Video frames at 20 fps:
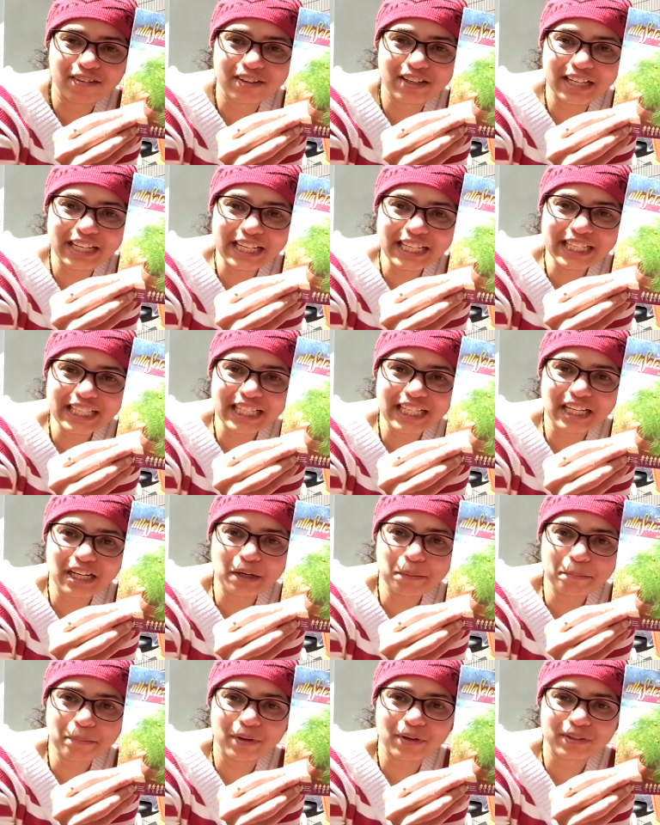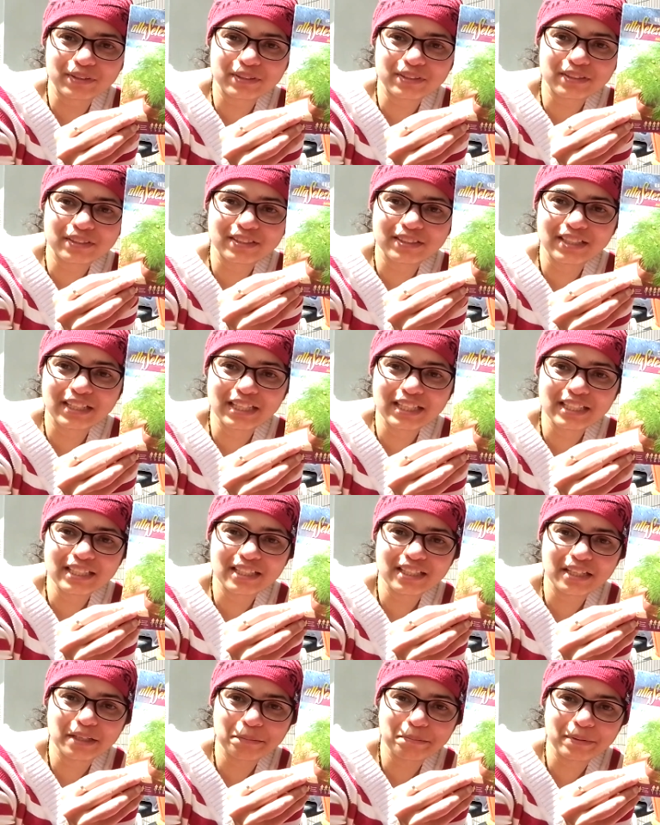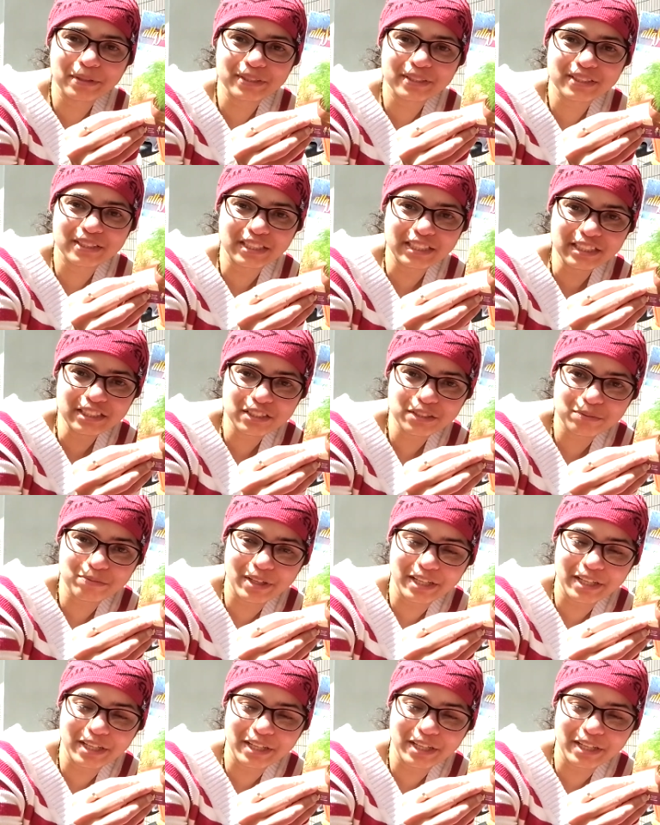green creeper seeds,